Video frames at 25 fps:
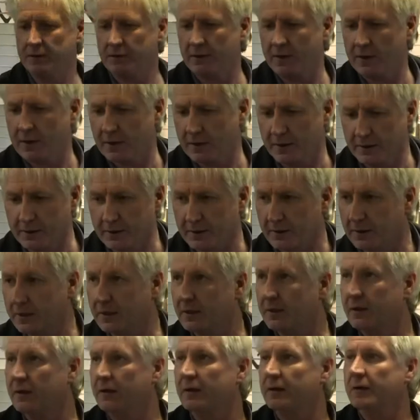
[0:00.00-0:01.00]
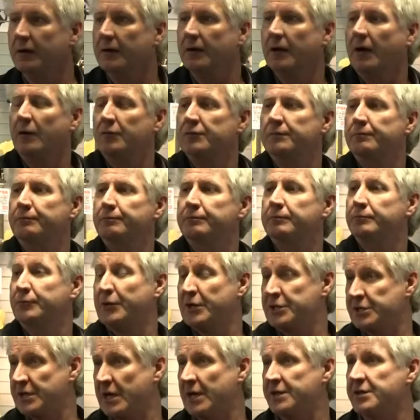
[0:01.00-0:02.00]
Uh, You're welcome, Martin. Oh,
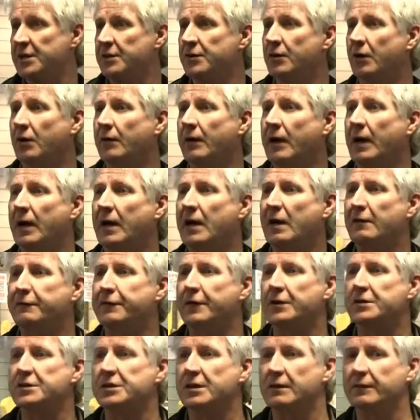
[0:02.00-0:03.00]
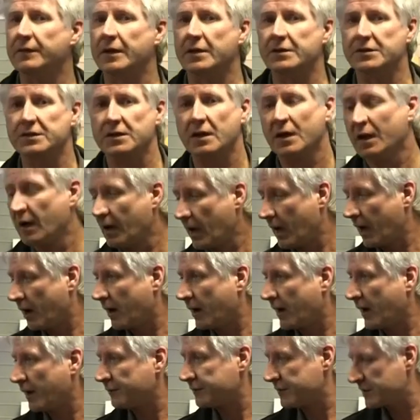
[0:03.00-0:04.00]
appreciated your uh, efforts in this. No, oh,
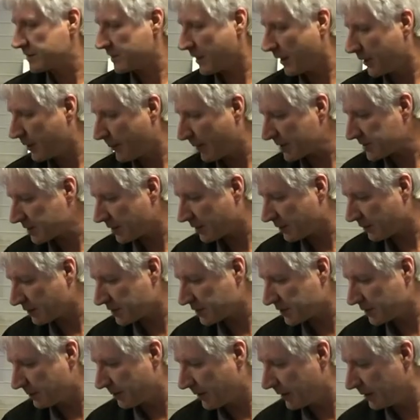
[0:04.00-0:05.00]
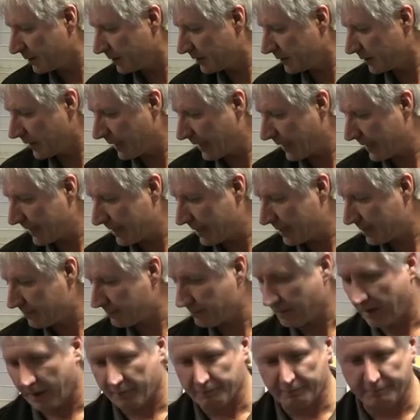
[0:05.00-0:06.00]
I have to tell you, as a customer, um,
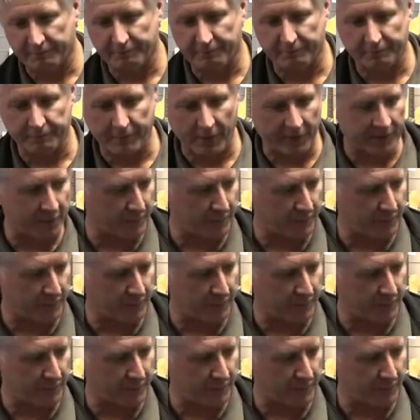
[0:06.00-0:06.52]
I'm very